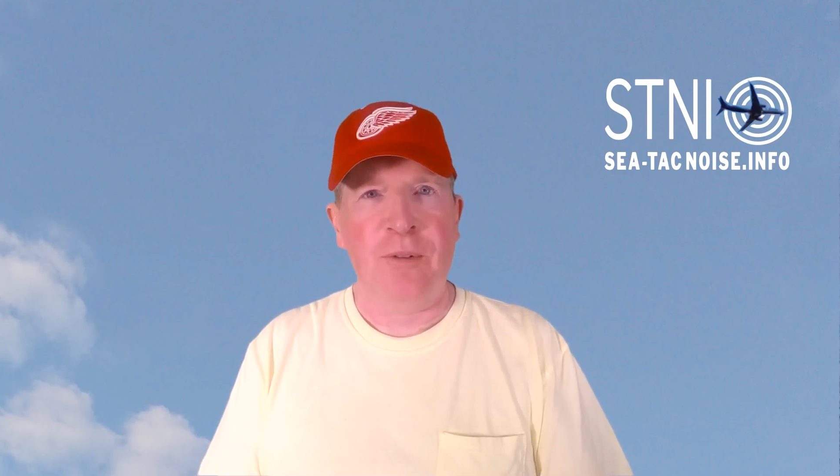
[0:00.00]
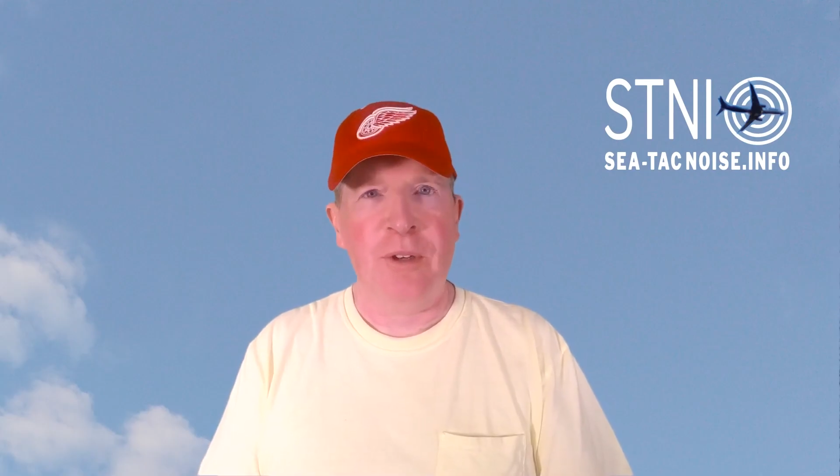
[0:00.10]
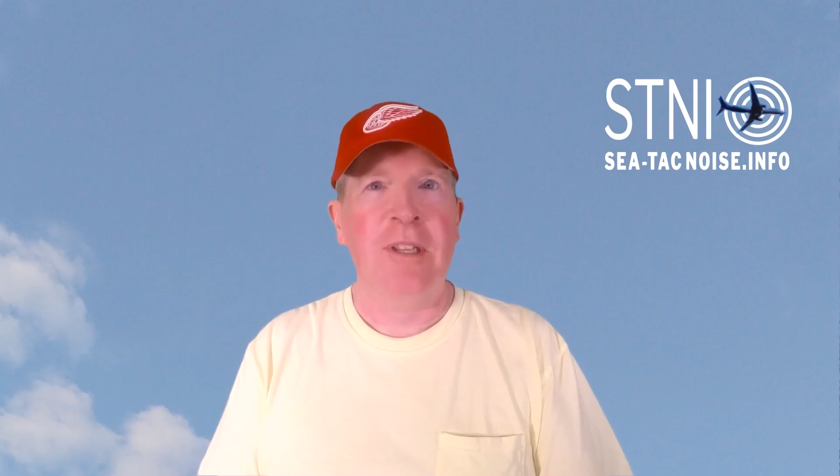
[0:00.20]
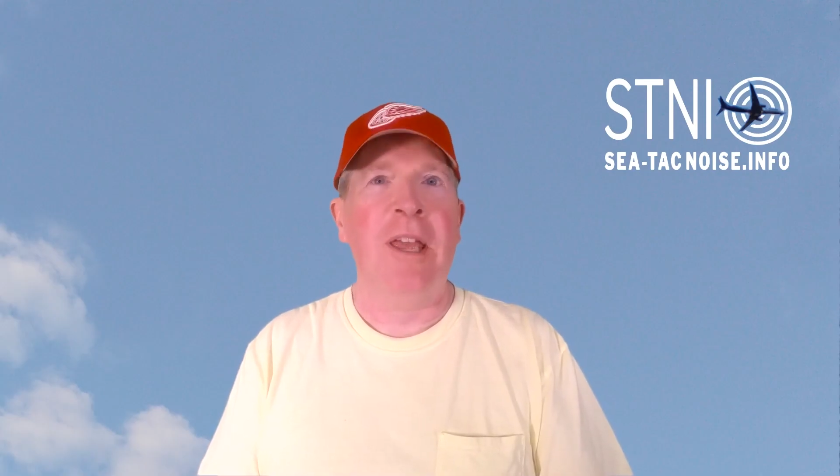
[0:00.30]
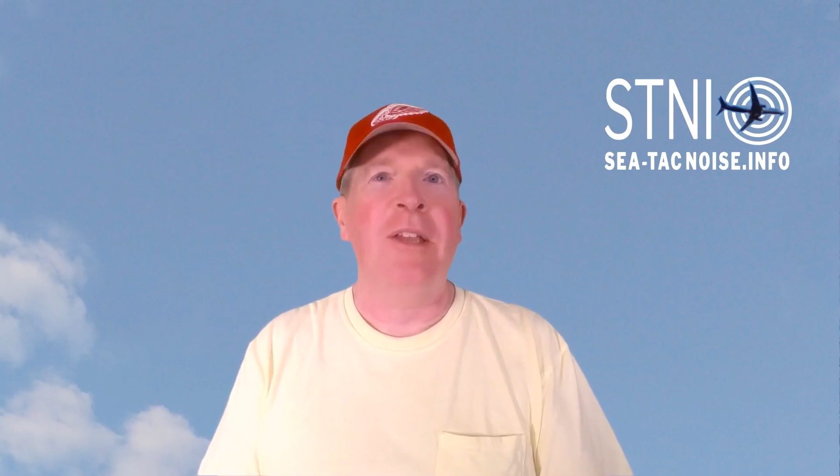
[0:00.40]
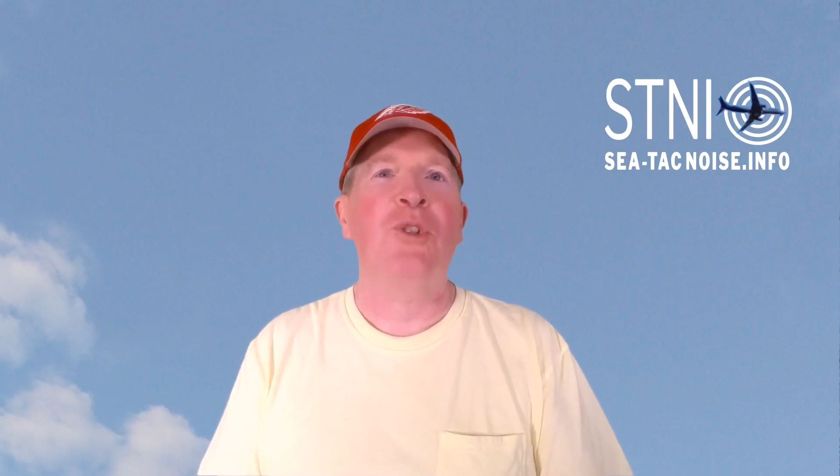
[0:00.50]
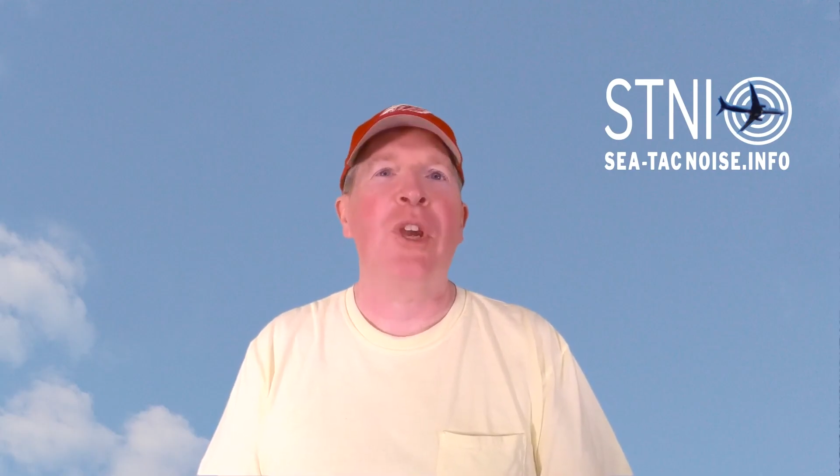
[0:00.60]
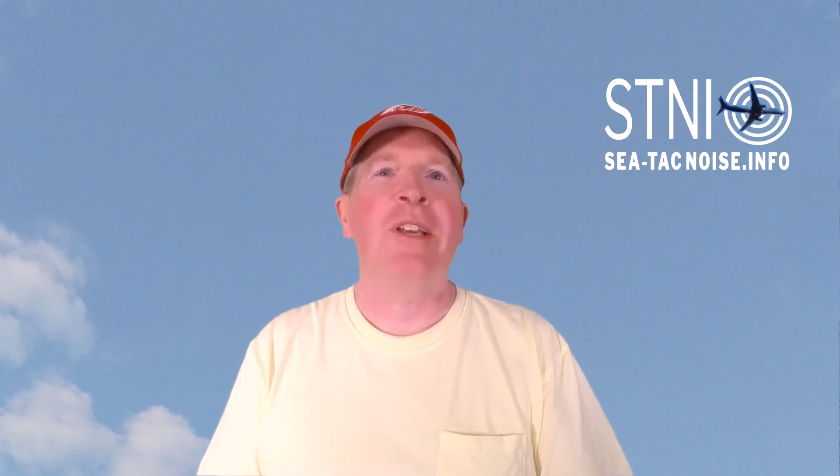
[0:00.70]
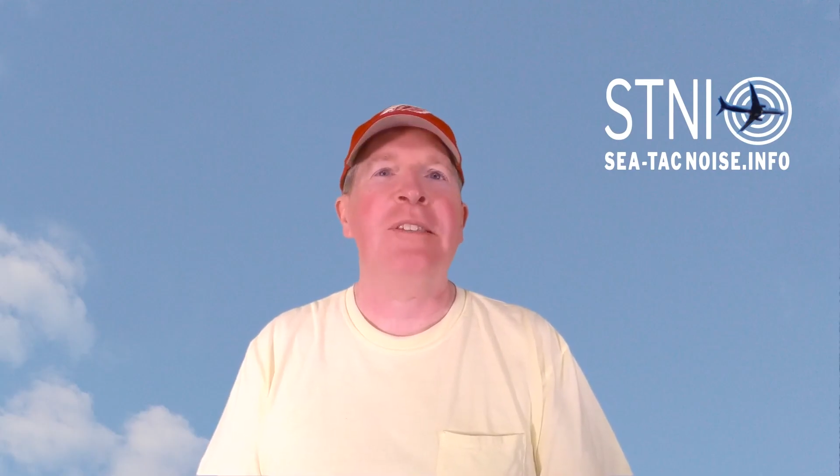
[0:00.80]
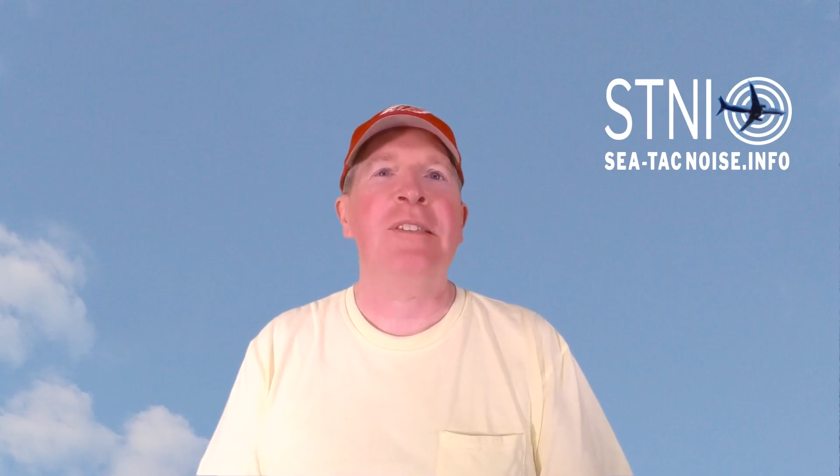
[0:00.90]
today,
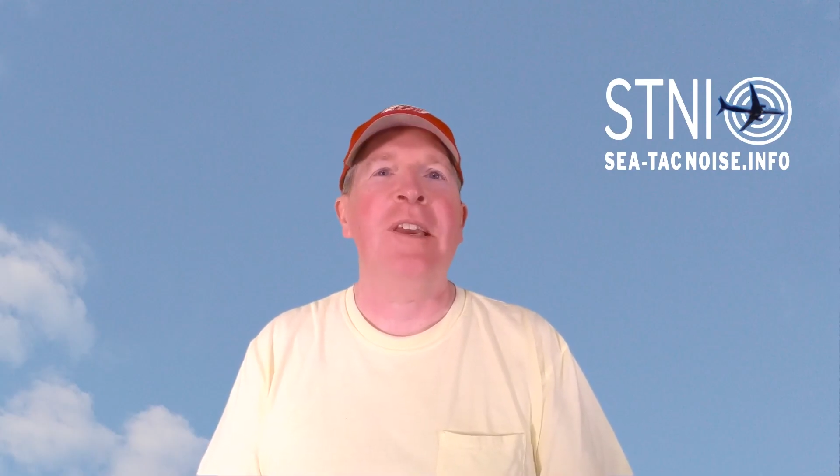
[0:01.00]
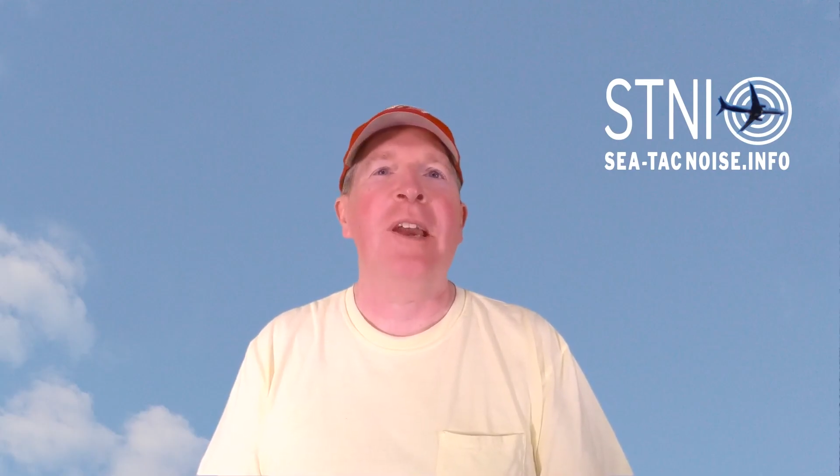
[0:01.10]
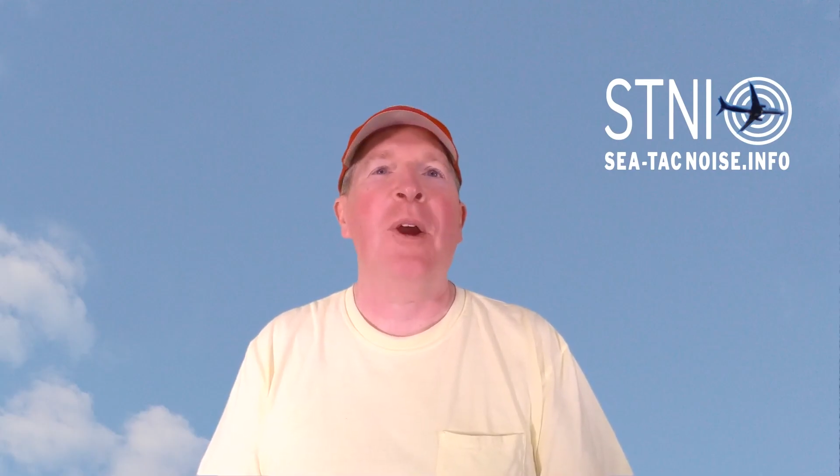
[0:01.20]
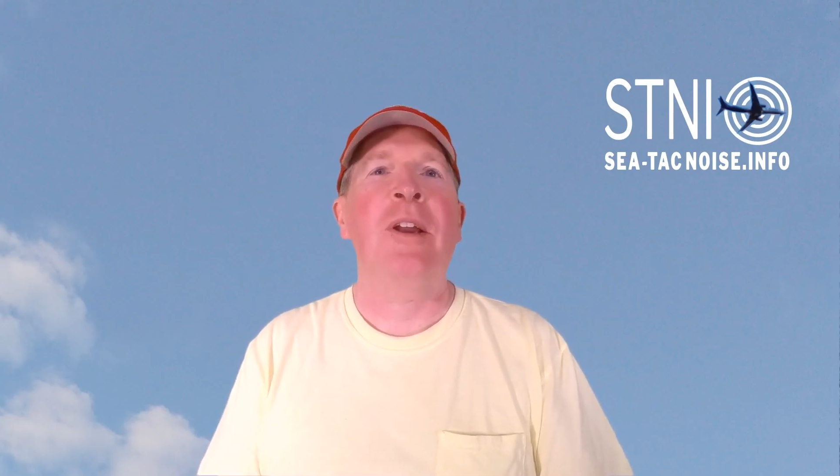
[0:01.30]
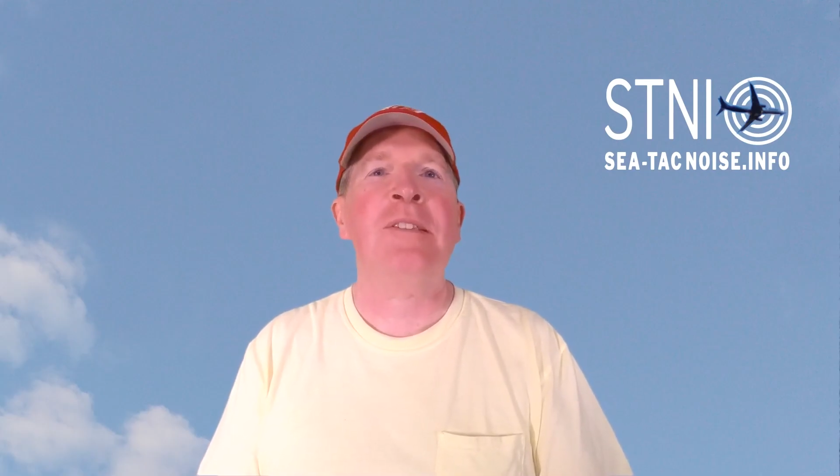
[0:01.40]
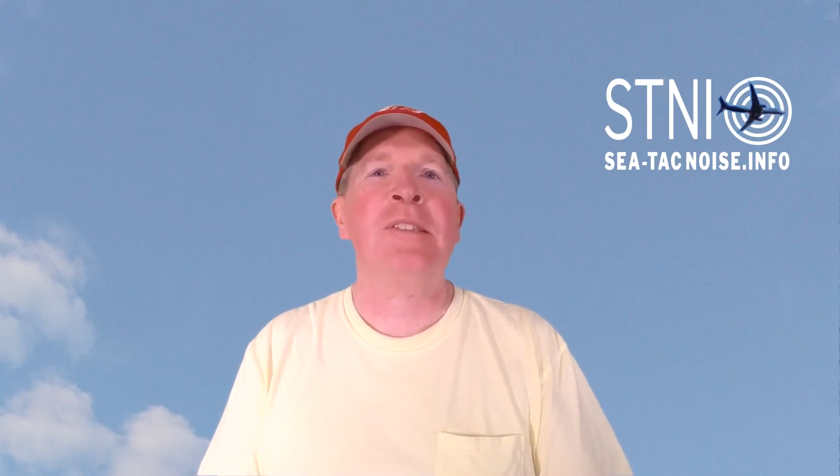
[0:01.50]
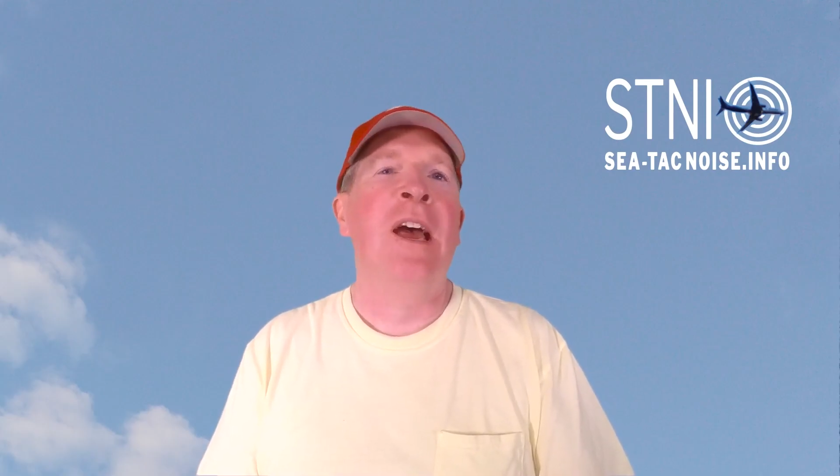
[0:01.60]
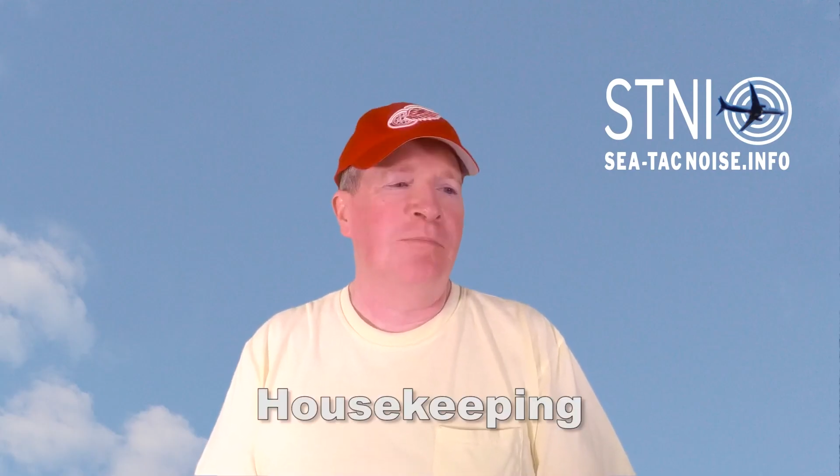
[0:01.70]
J.C. Harris.